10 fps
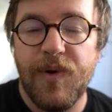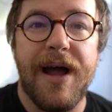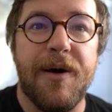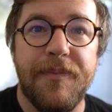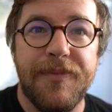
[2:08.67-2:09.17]

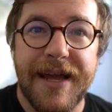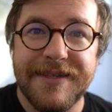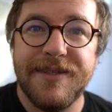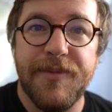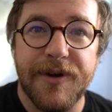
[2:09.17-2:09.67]
wow,
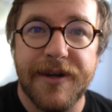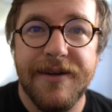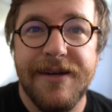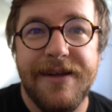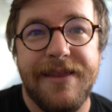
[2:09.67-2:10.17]
that's the
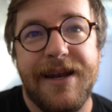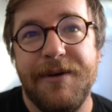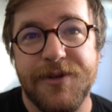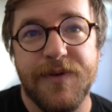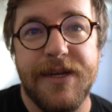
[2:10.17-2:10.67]
book that
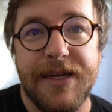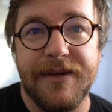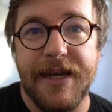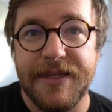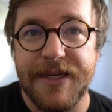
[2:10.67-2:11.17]
I was
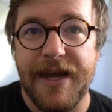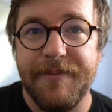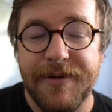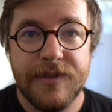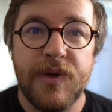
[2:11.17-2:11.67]
reading at the
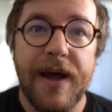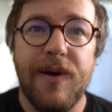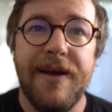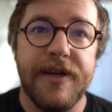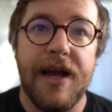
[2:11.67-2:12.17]
time. So I
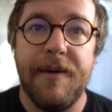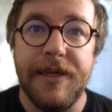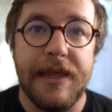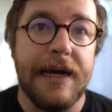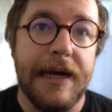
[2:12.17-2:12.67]
don't have the
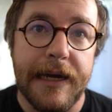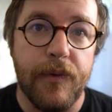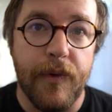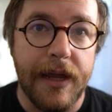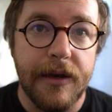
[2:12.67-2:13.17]
copy that I
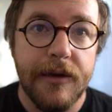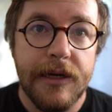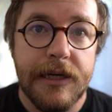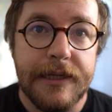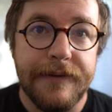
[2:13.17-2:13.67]
read
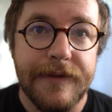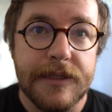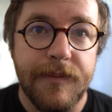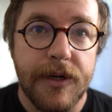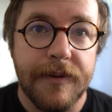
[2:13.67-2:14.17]
of
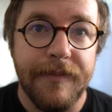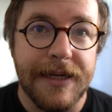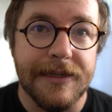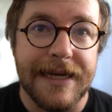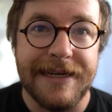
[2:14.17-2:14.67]
this book,
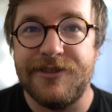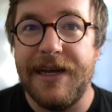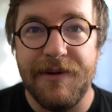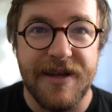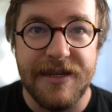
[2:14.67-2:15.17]
because
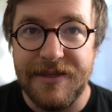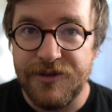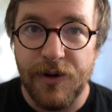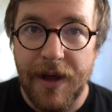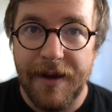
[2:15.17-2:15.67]
actually I read a
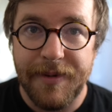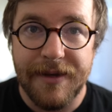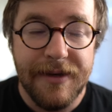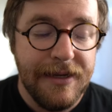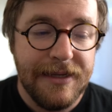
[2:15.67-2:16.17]
digital
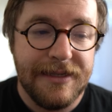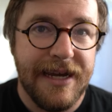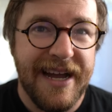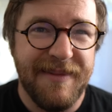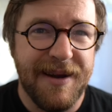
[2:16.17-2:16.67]
copy at the
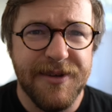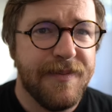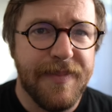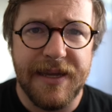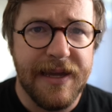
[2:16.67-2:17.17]
time. I
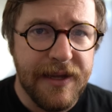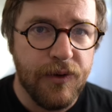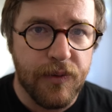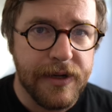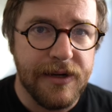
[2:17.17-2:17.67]
was a big
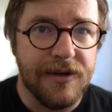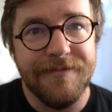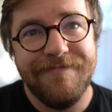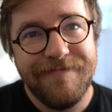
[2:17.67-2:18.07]
Kindle reader,